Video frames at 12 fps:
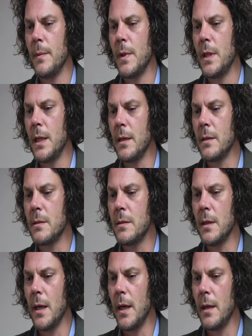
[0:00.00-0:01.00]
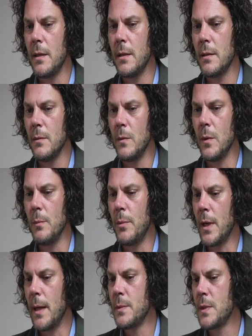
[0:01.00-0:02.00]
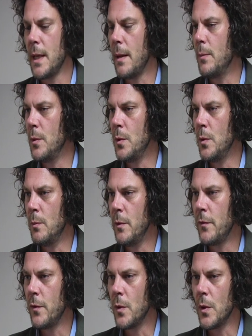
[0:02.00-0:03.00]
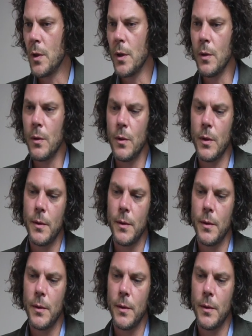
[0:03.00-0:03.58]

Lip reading: things that were perhaps taboo before, or